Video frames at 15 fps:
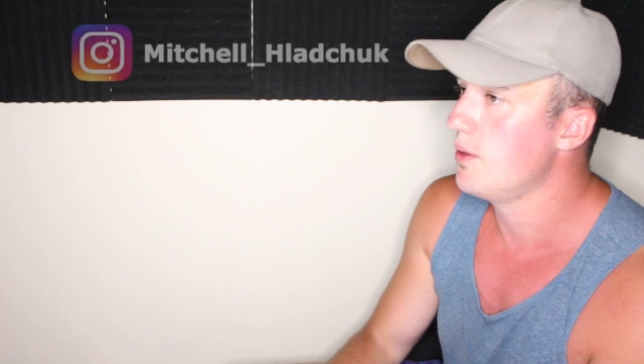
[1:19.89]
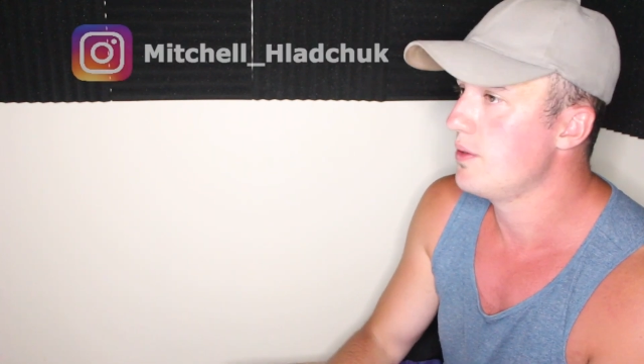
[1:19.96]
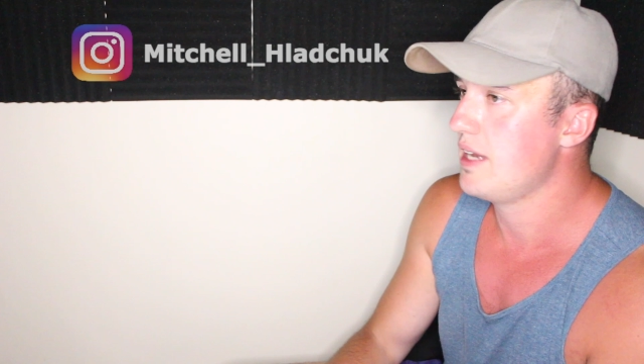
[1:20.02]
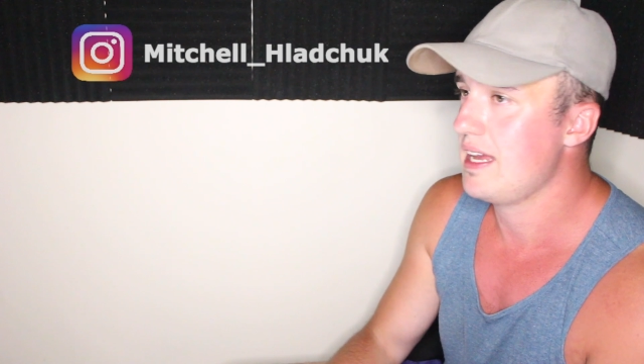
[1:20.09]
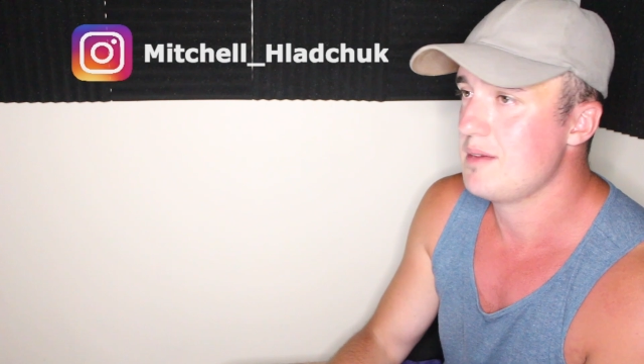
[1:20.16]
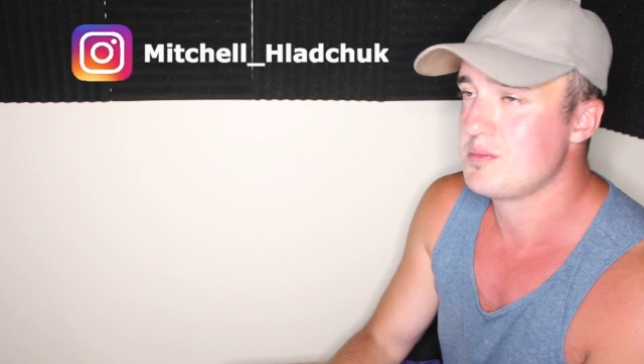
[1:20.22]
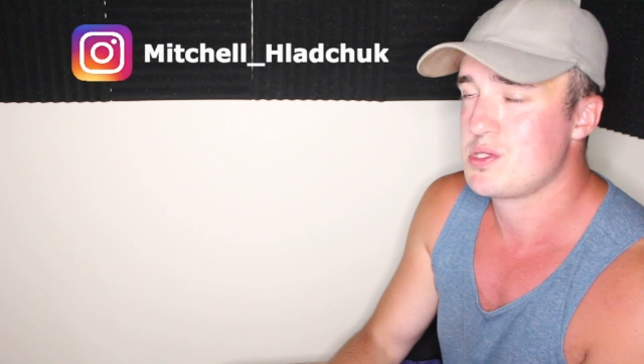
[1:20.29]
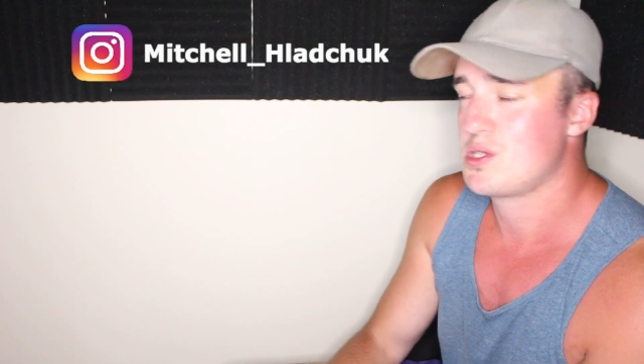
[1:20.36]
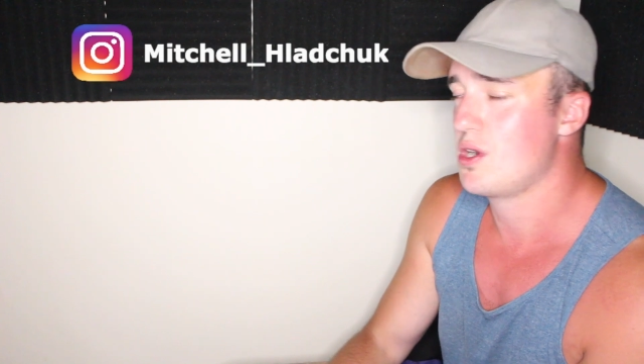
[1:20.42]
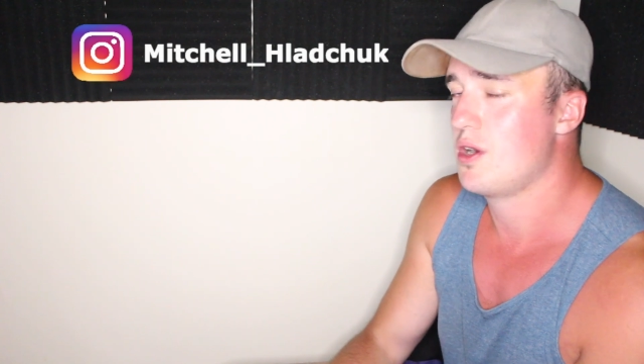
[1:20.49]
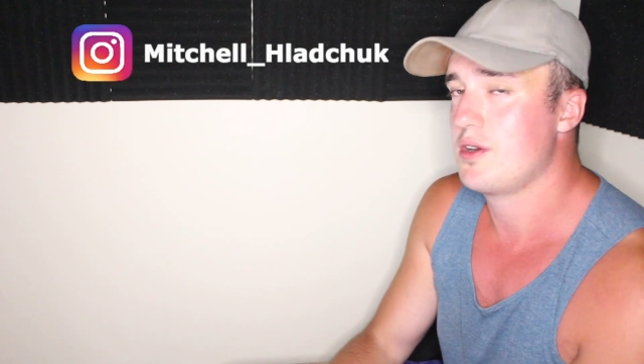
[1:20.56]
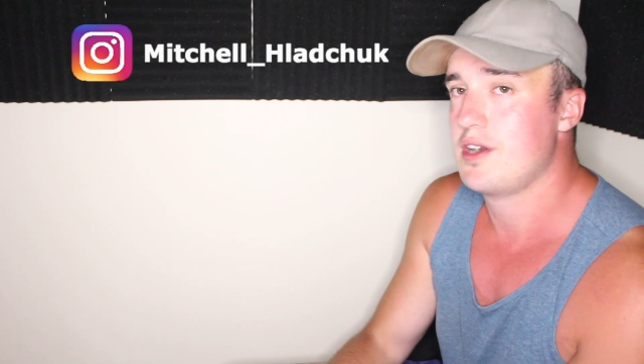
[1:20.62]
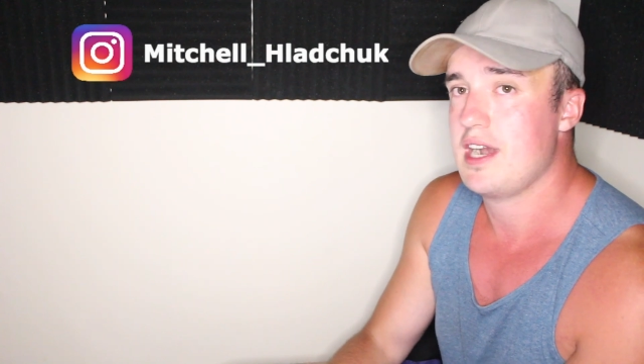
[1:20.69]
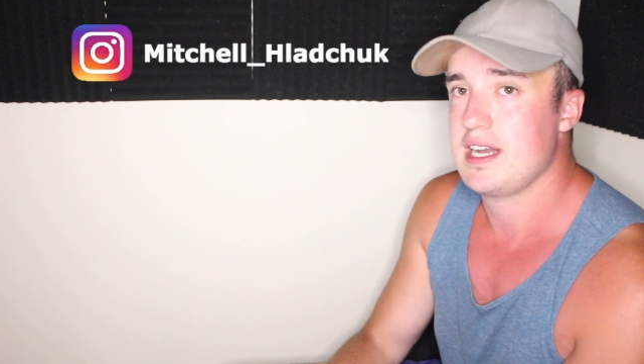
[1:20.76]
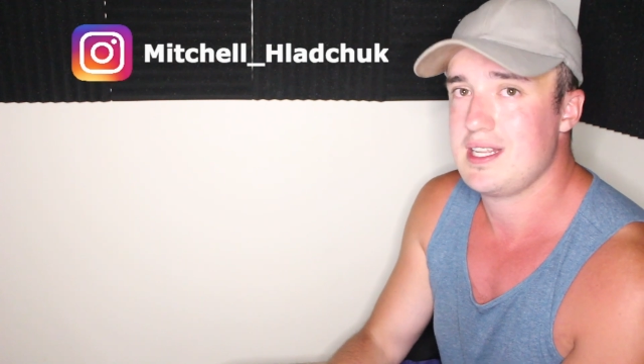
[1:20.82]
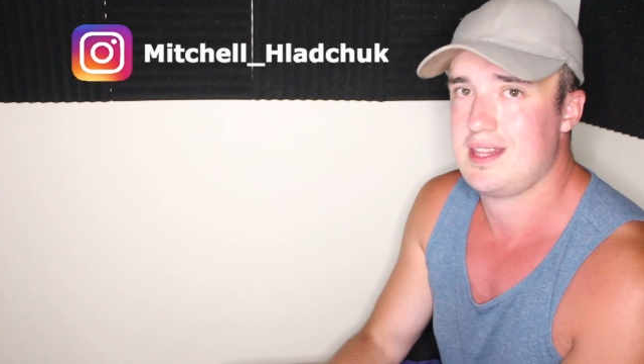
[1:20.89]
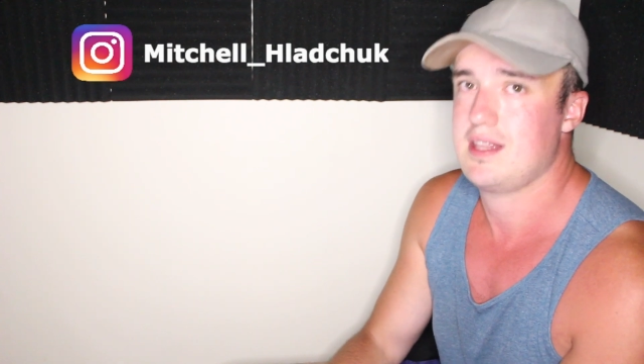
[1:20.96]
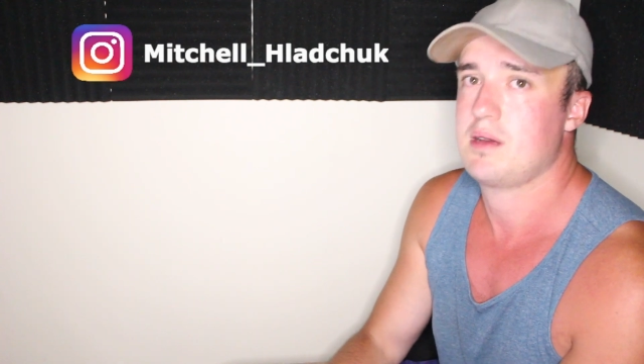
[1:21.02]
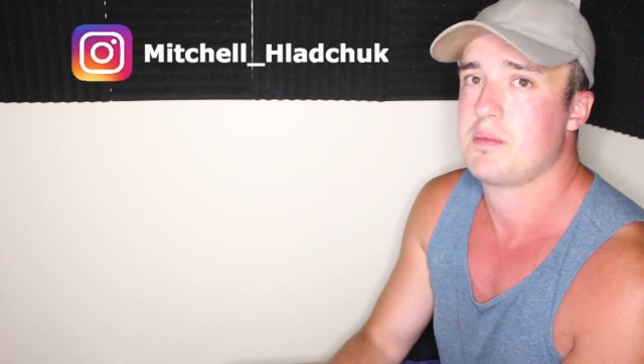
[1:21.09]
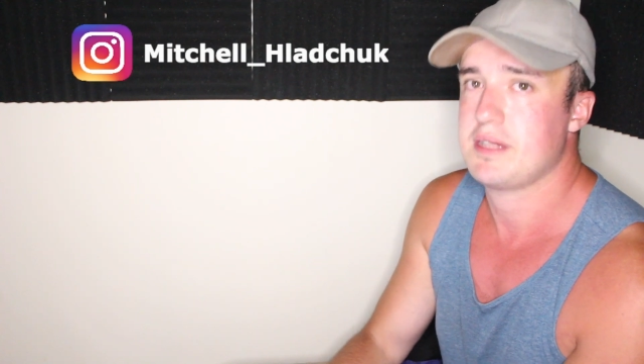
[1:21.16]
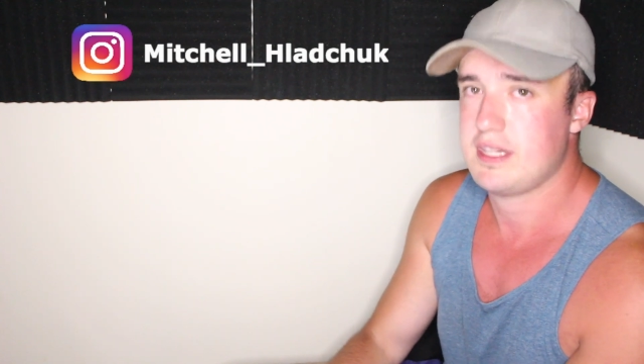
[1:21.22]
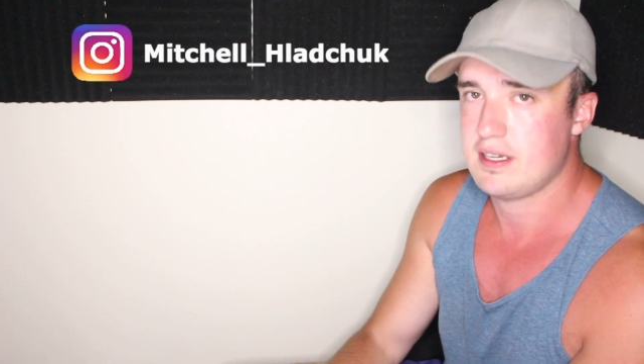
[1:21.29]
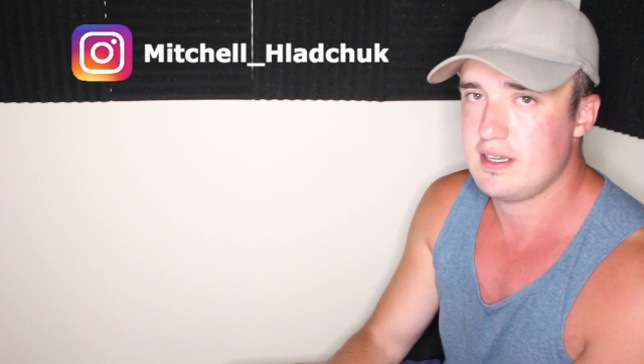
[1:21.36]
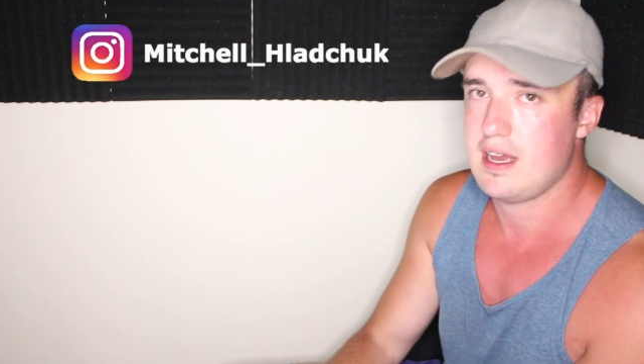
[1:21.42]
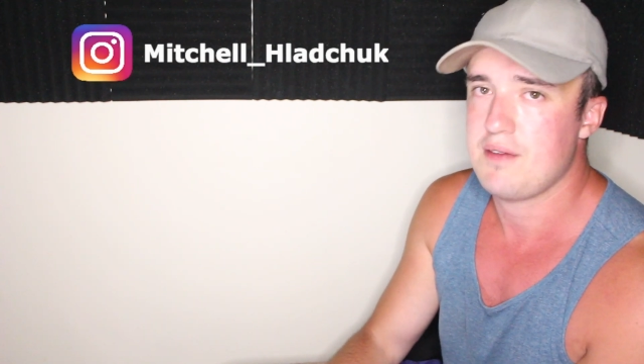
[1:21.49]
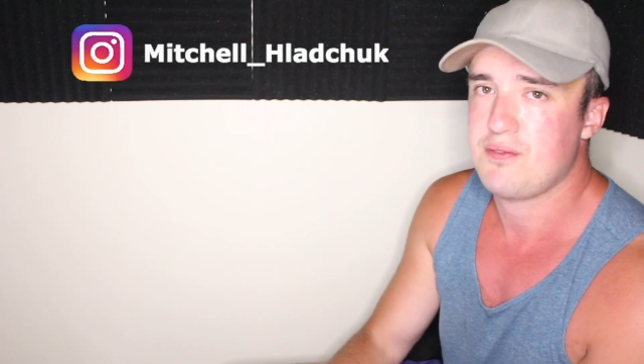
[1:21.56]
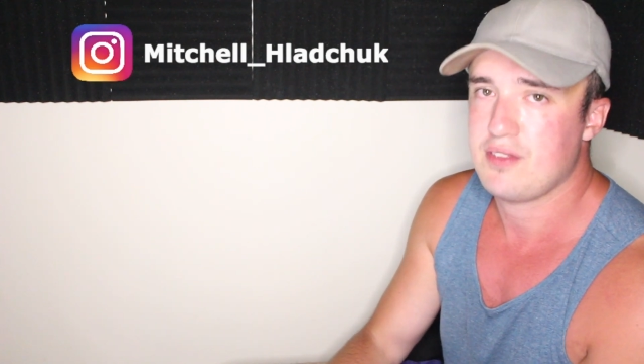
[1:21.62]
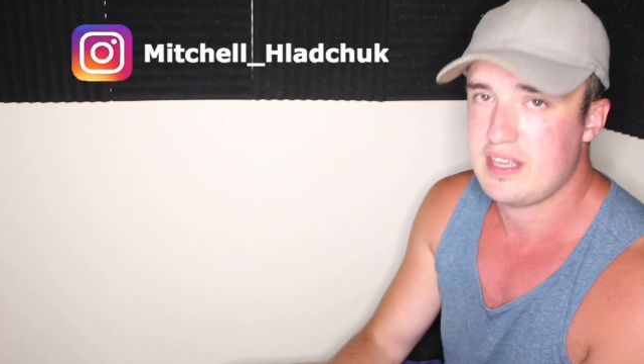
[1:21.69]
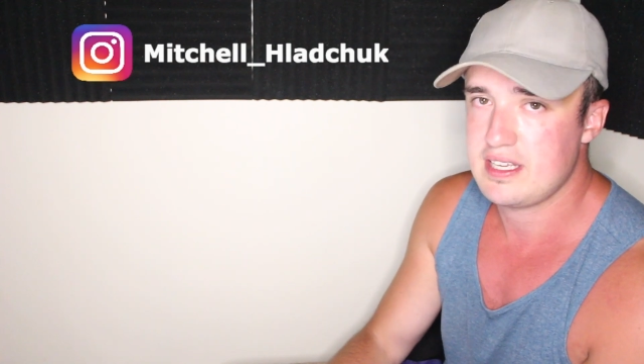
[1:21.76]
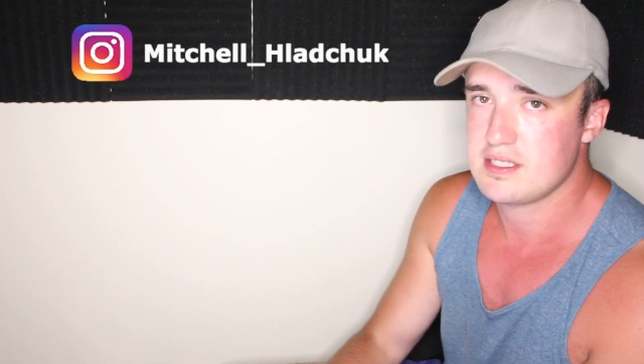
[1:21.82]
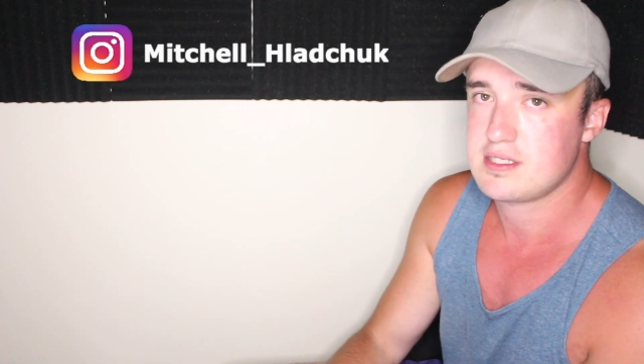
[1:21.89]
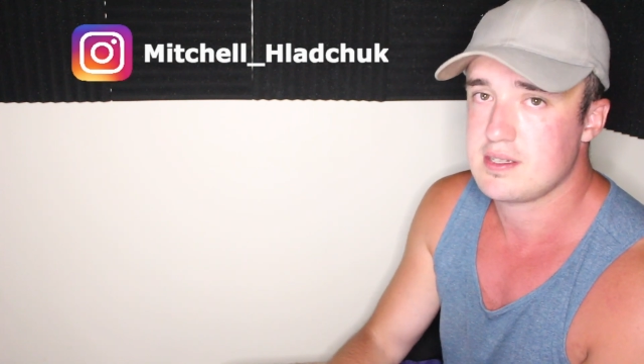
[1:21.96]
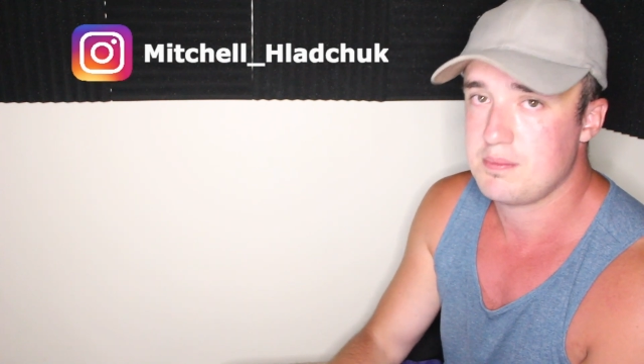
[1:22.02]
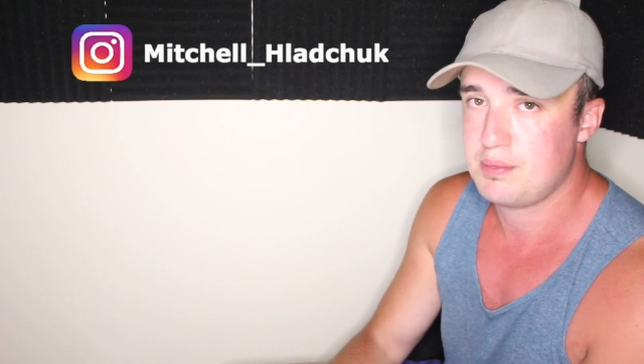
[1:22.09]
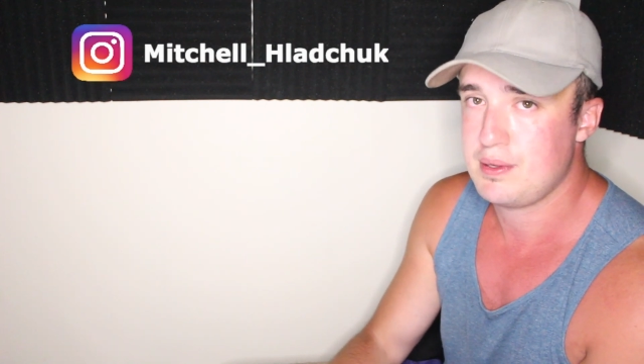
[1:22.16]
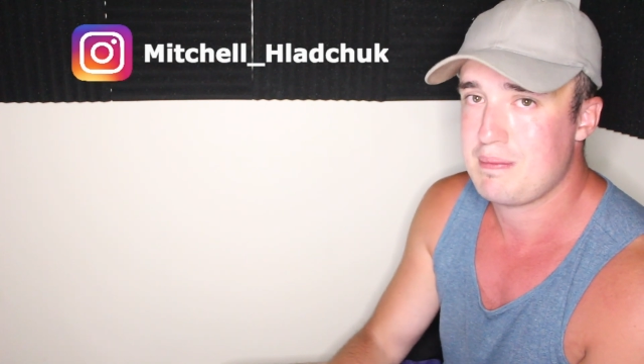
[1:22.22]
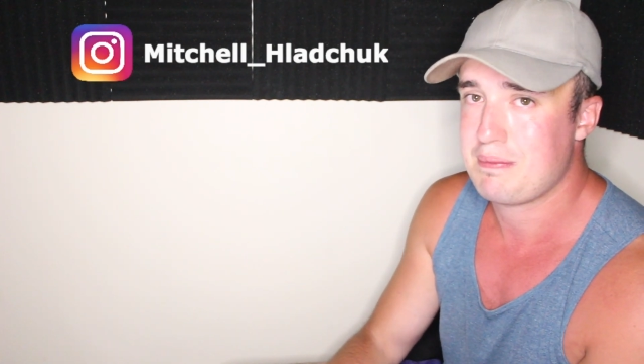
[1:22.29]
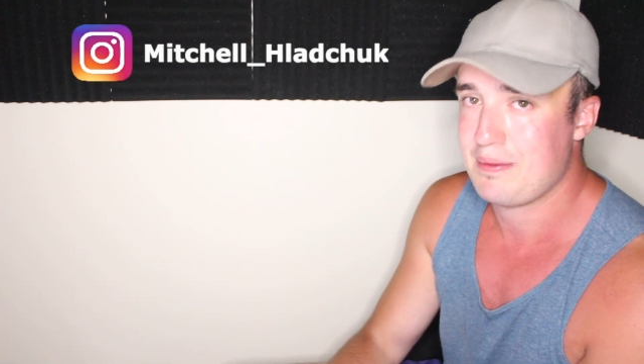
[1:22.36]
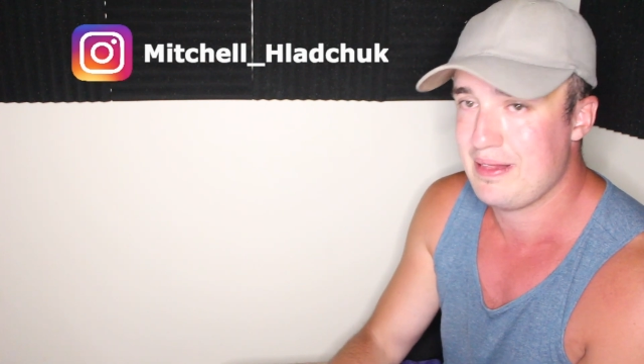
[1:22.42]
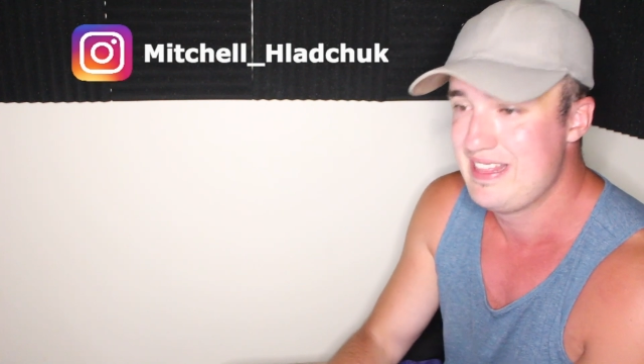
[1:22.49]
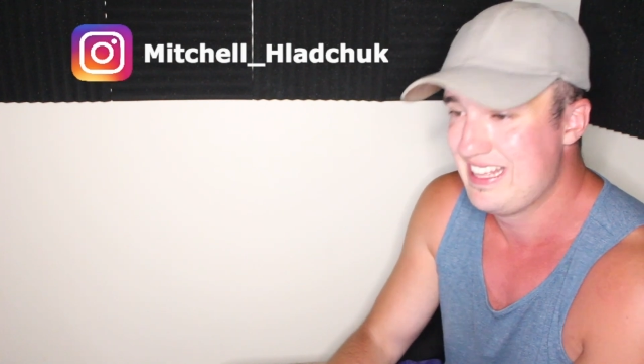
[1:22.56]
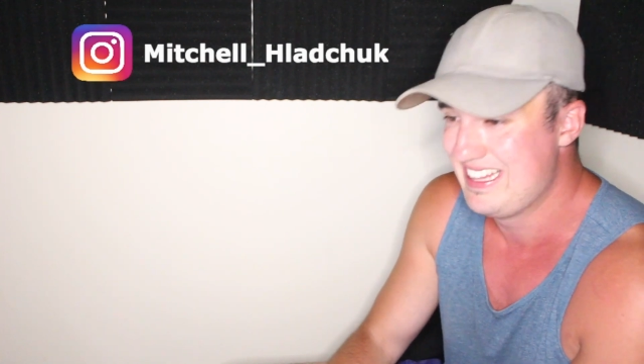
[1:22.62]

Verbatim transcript: No names thrown or anything, but there definitely is some people.